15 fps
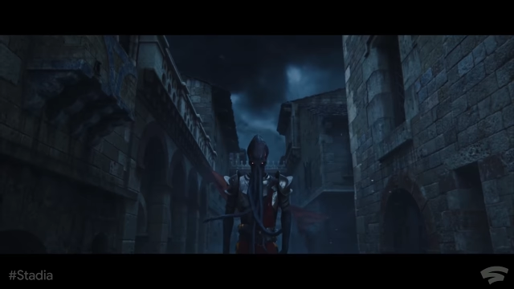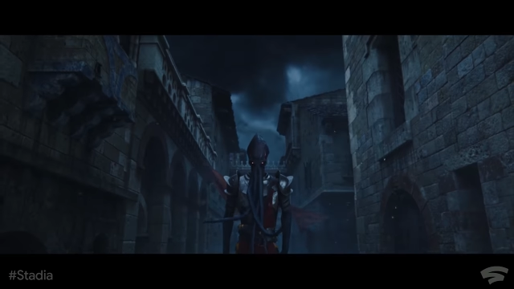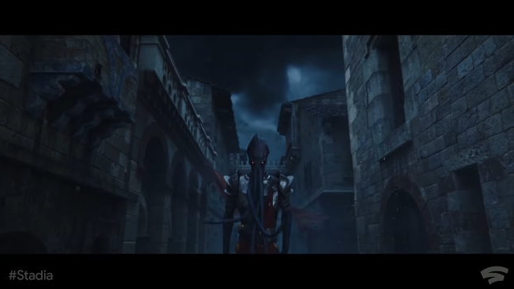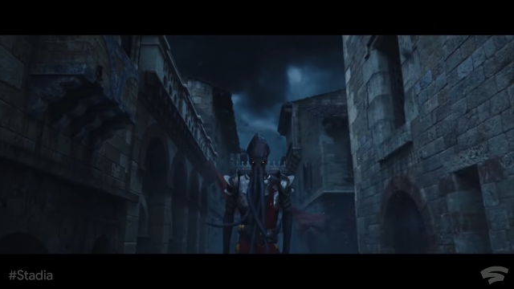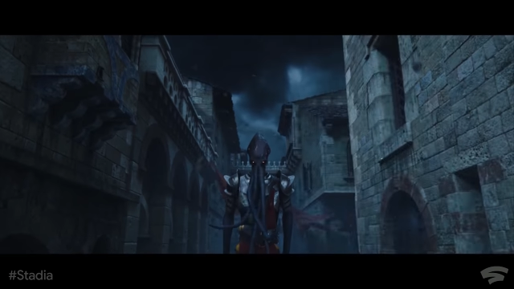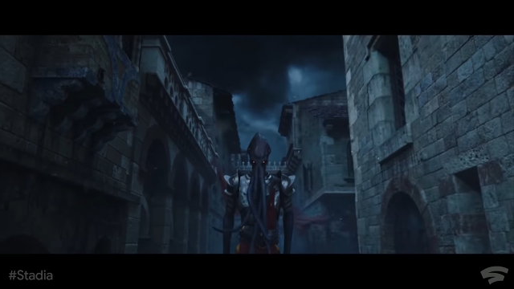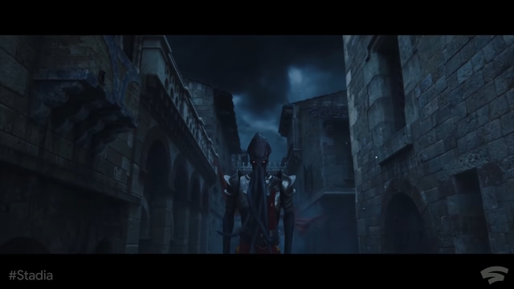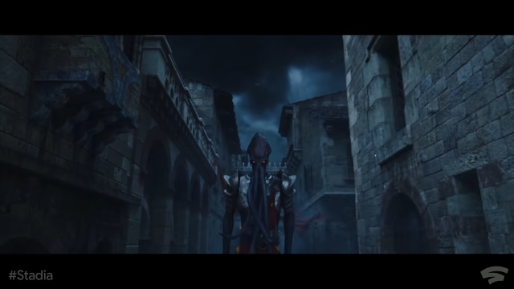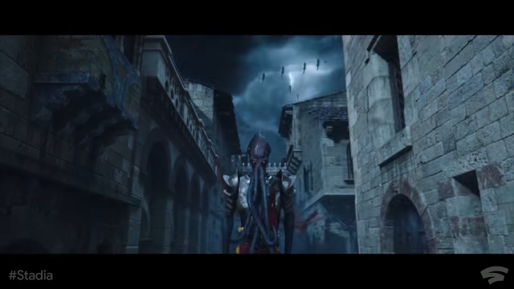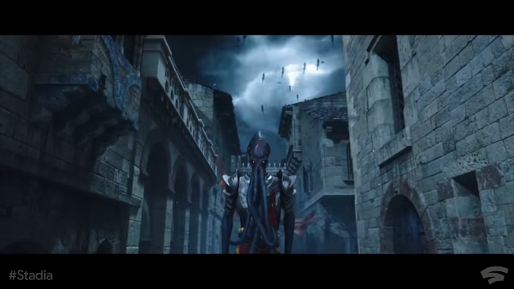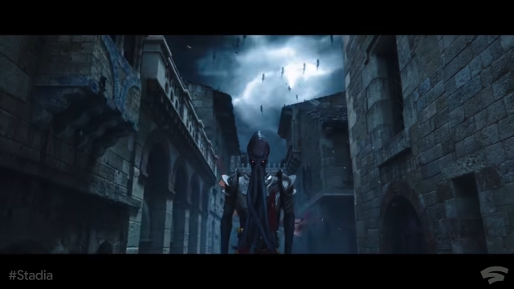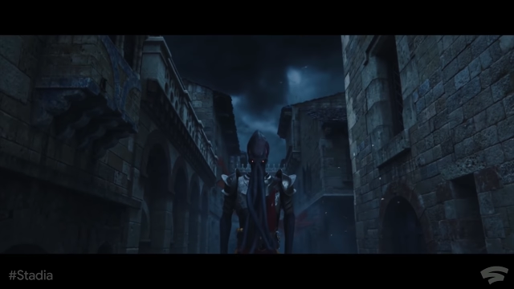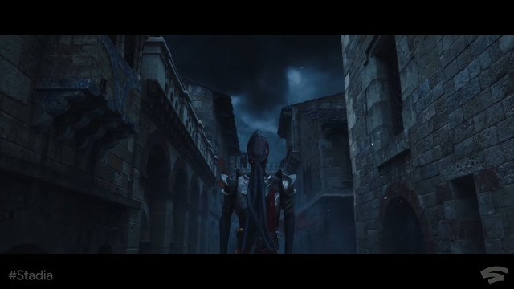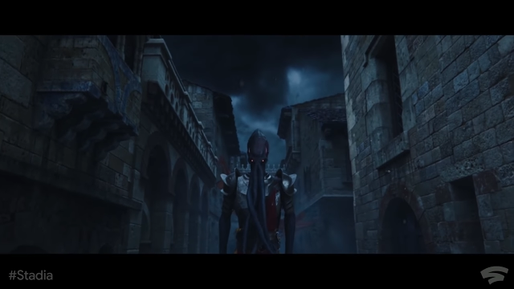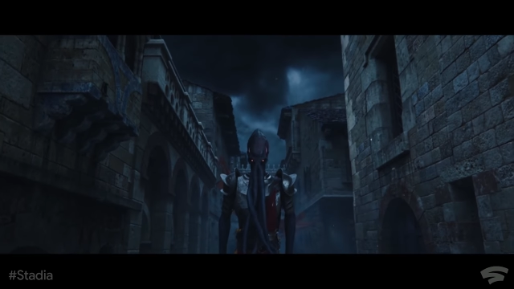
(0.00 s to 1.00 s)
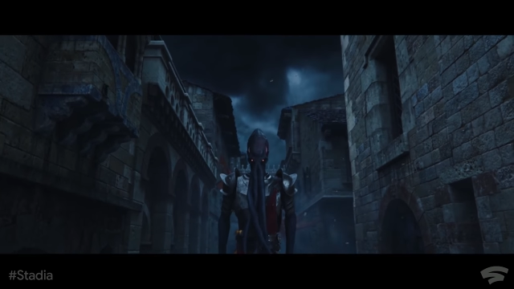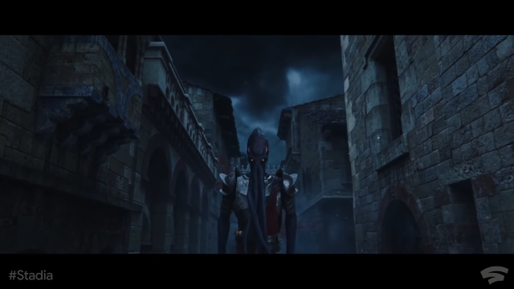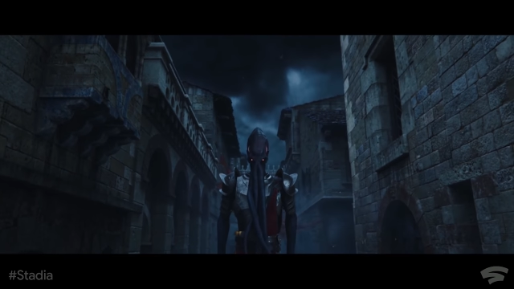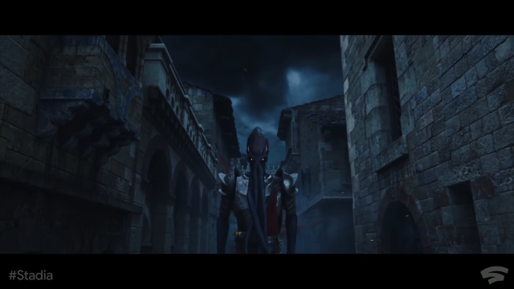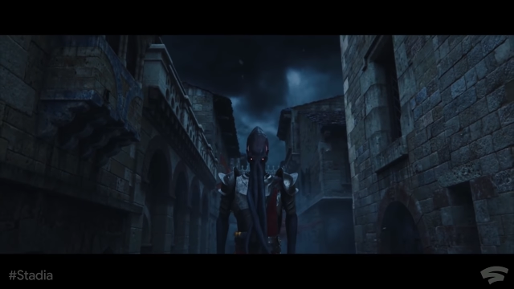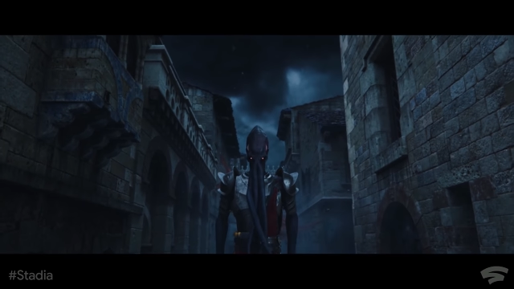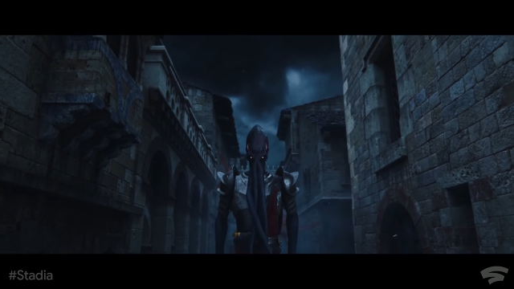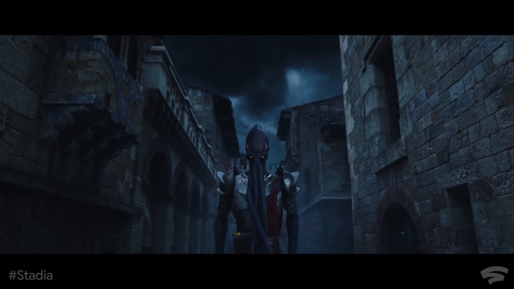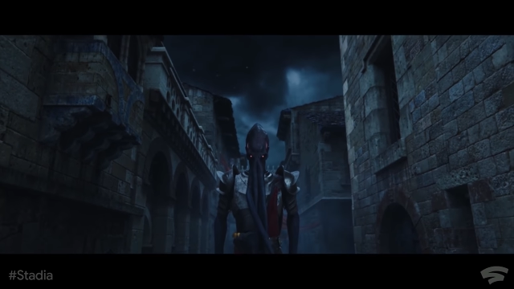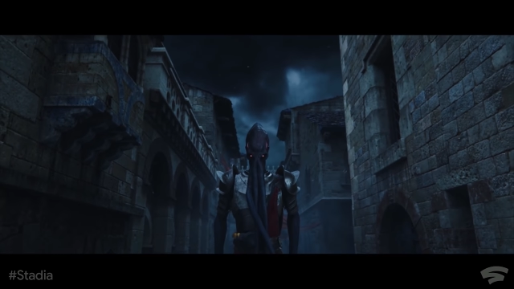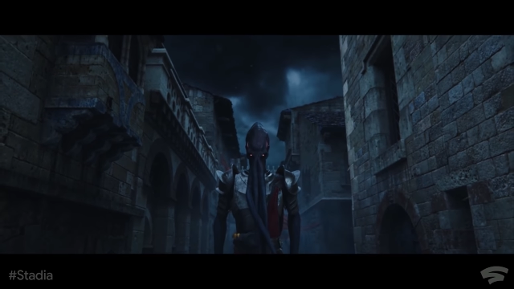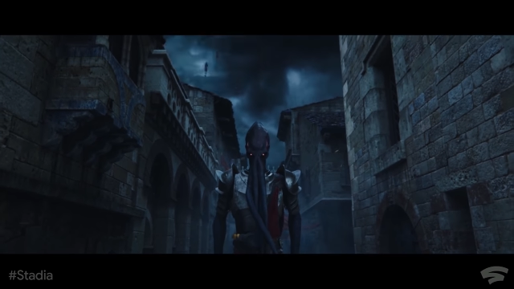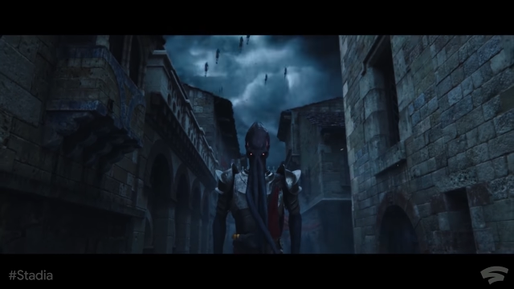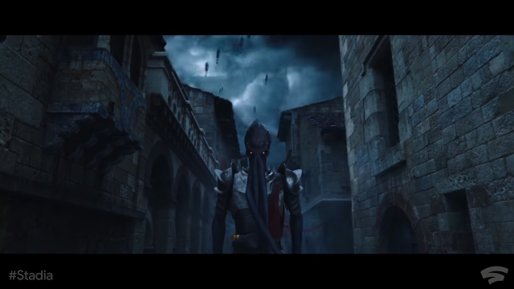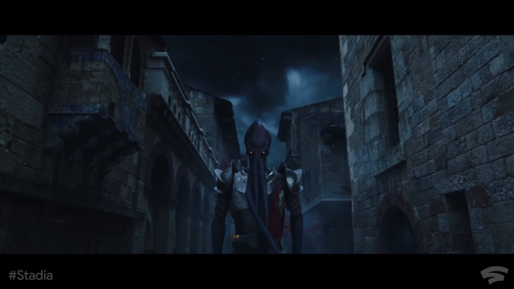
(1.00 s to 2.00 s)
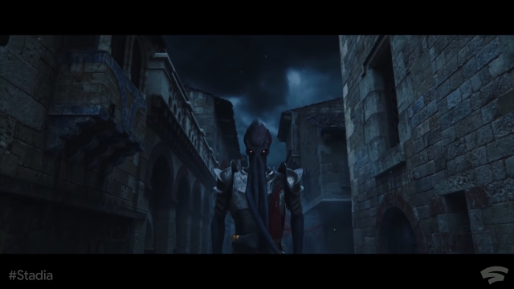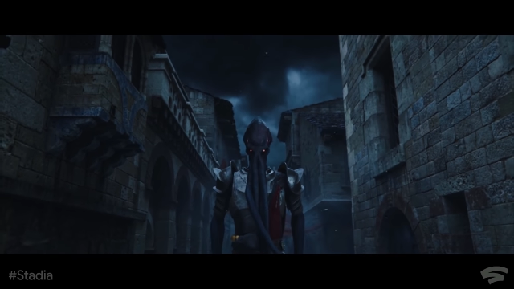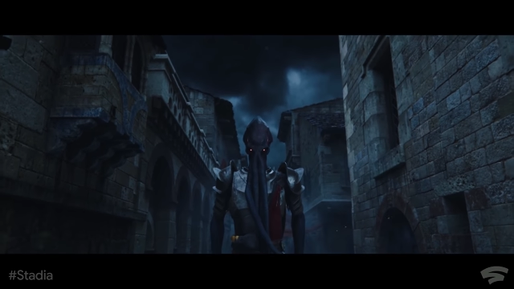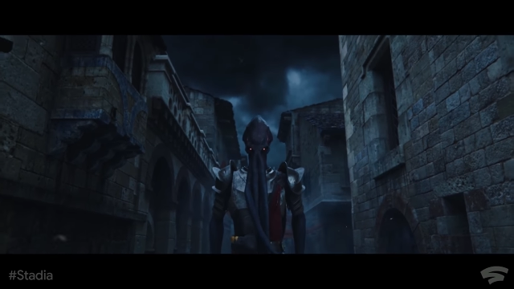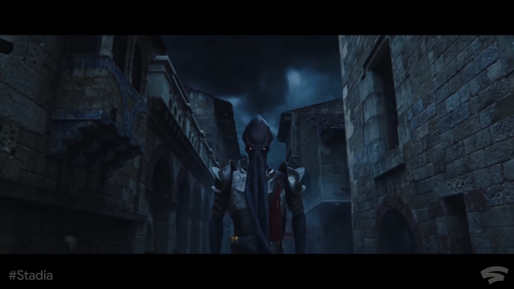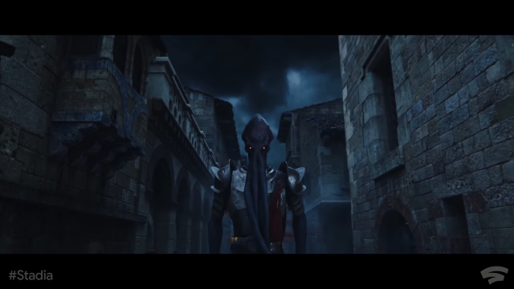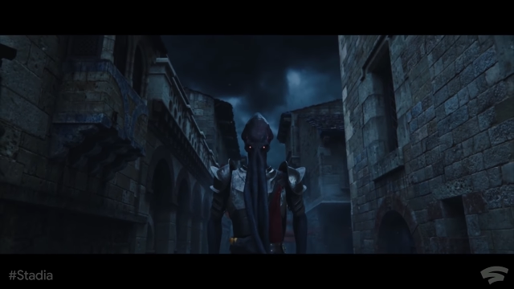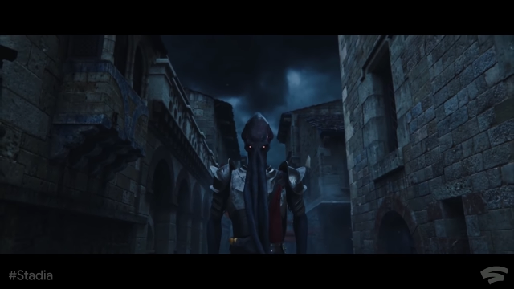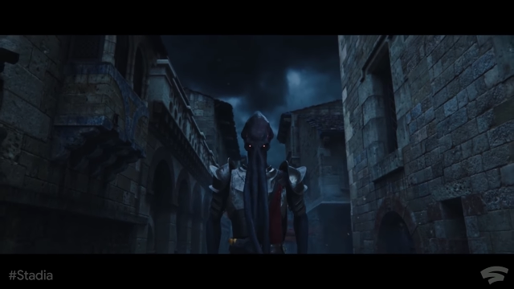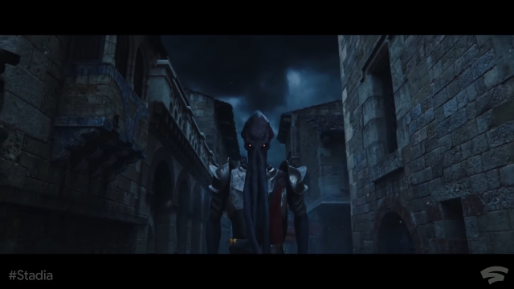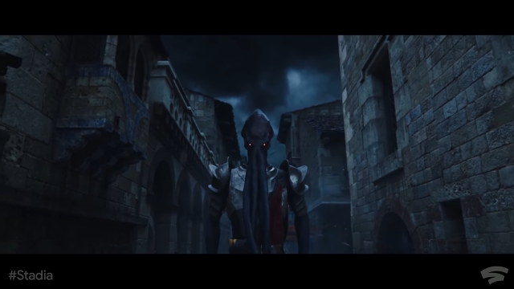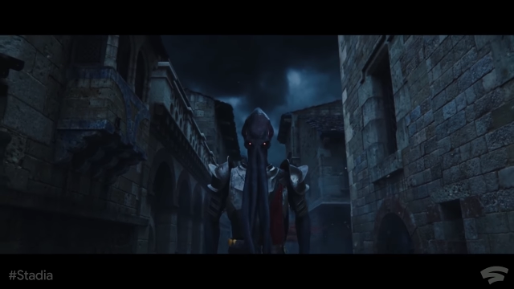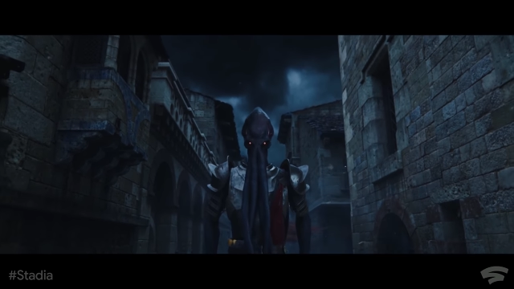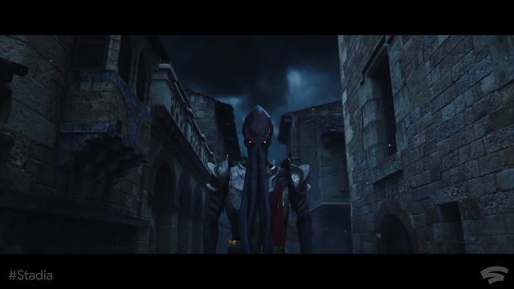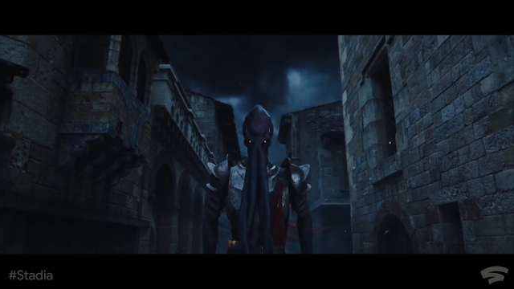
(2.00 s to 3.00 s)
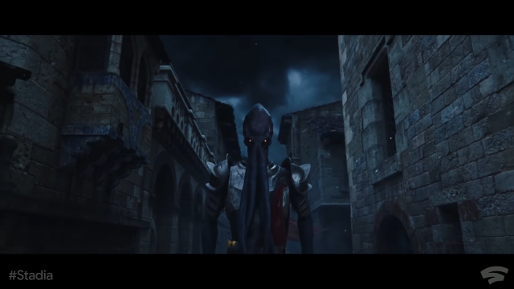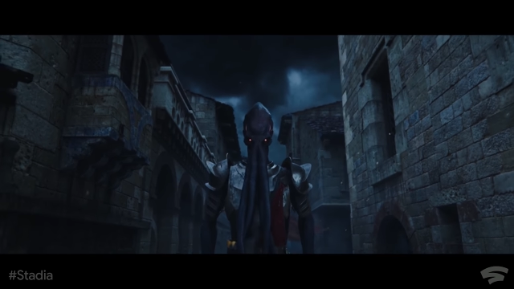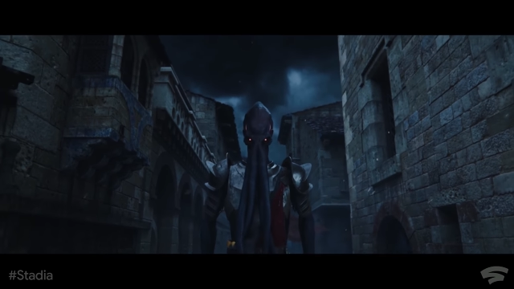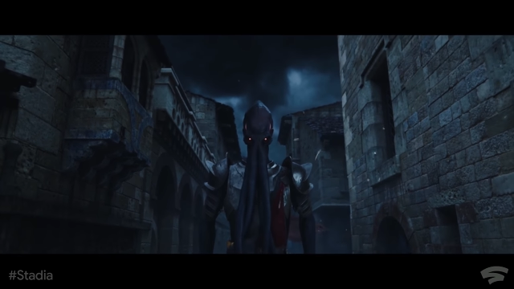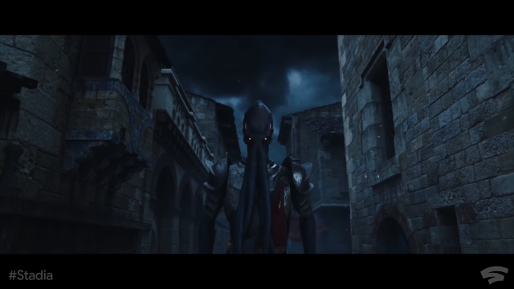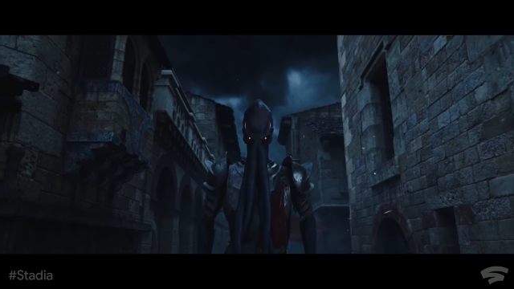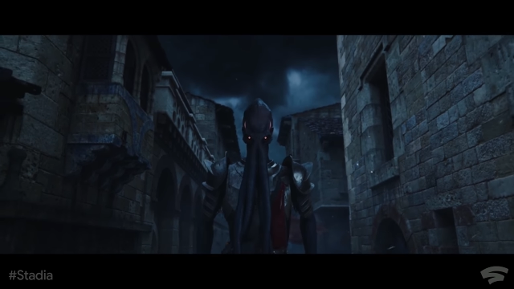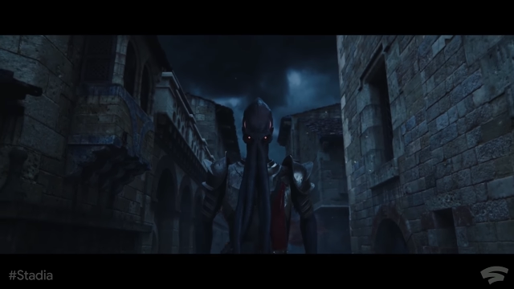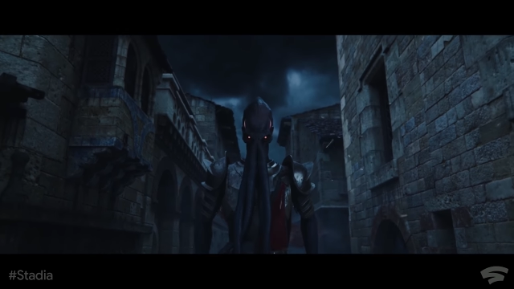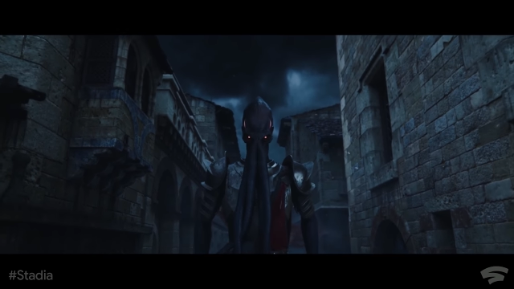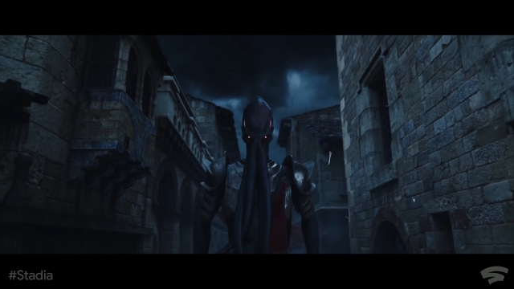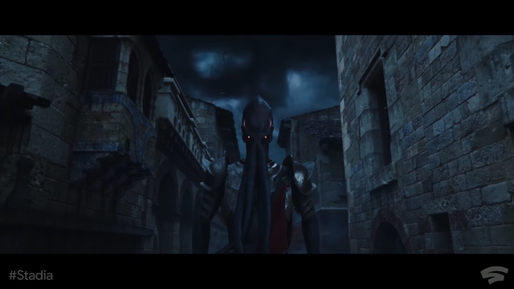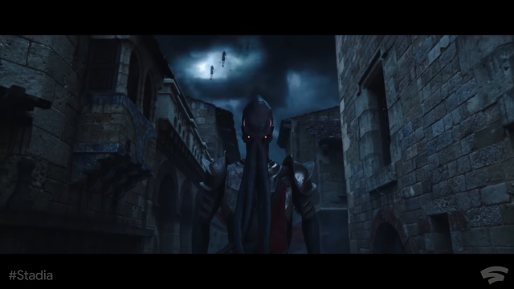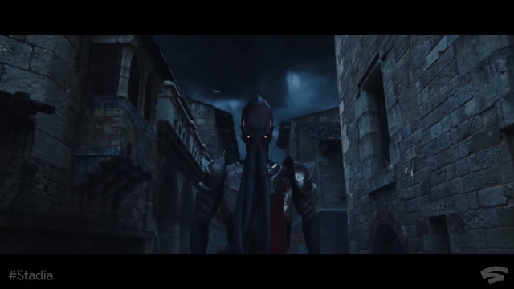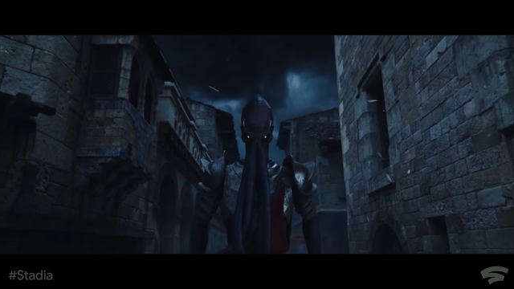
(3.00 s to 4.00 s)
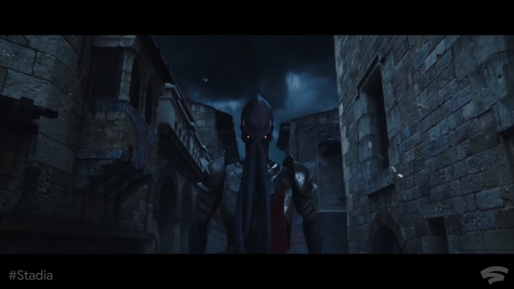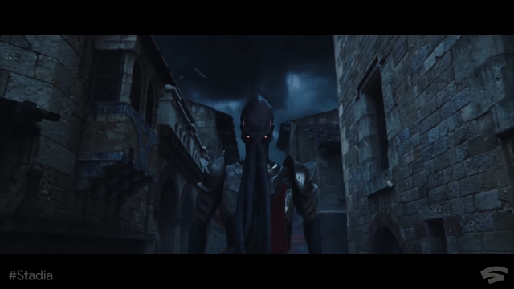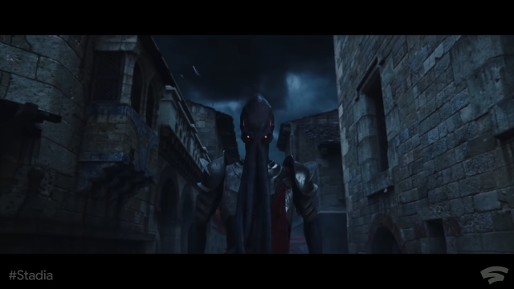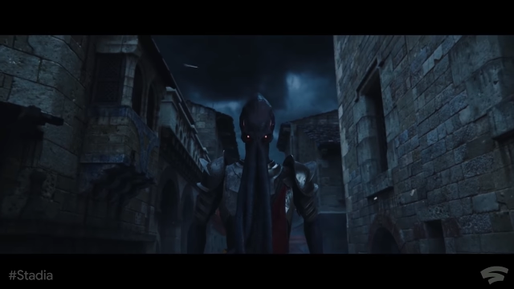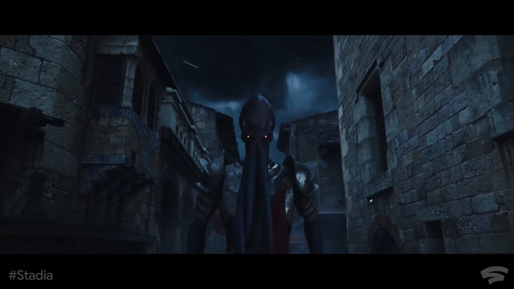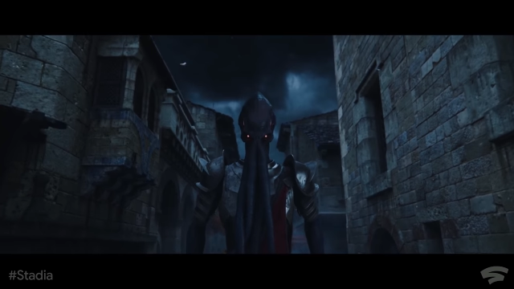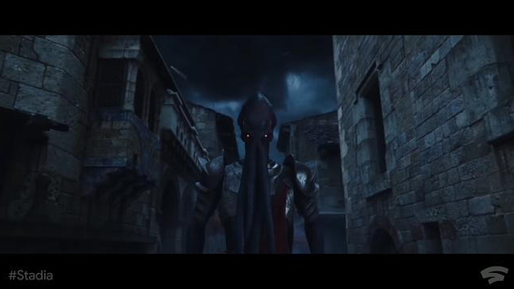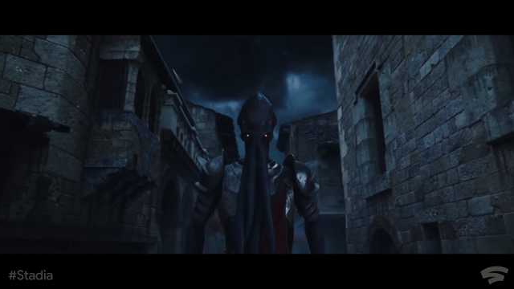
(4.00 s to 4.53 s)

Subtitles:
No face is visible, so there are no lips to read.